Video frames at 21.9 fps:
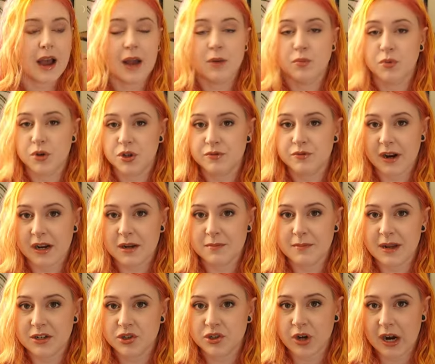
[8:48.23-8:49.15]
I would
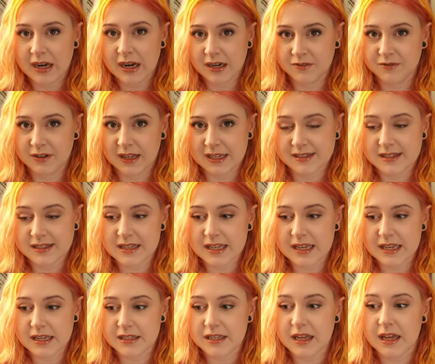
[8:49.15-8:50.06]
recommend trying a flexi
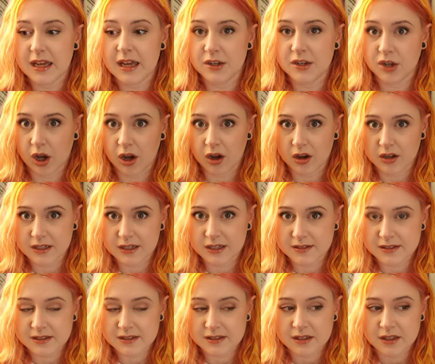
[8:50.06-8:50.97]
lead and a
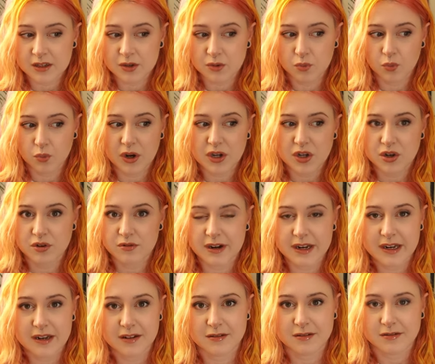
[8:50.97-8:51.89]
harness when you're
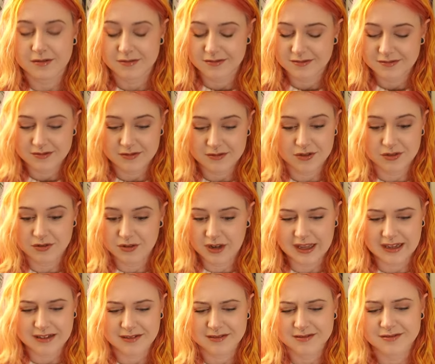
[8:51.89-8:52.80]
in
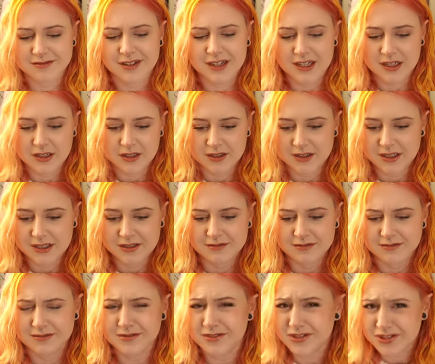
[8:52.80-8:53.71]
like
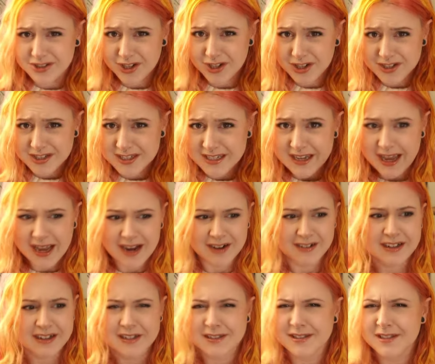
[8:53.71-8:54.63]
dirty
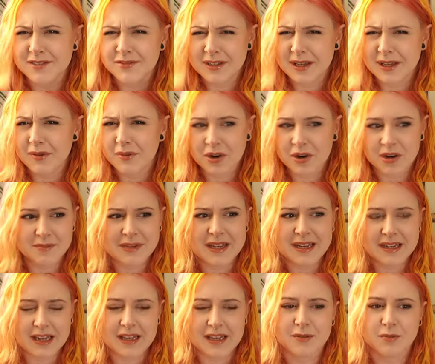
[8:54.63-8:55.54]
areas, if you get what I
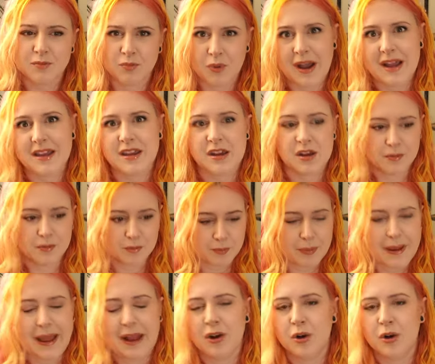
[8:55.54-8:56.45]
mean, like where you can
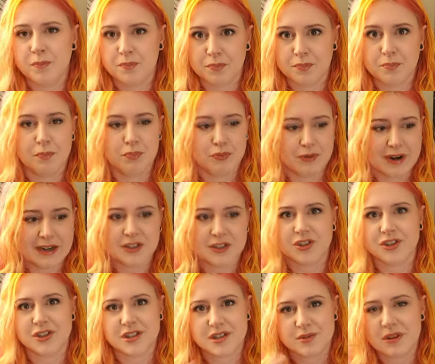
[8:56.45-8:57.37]
pick up
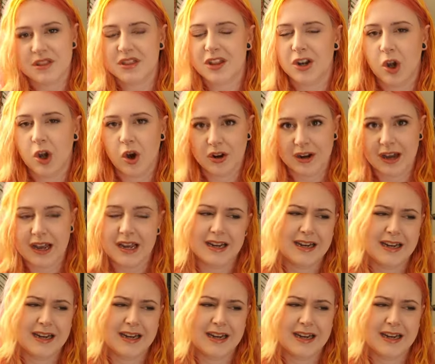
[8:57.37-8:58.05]
branches with the long line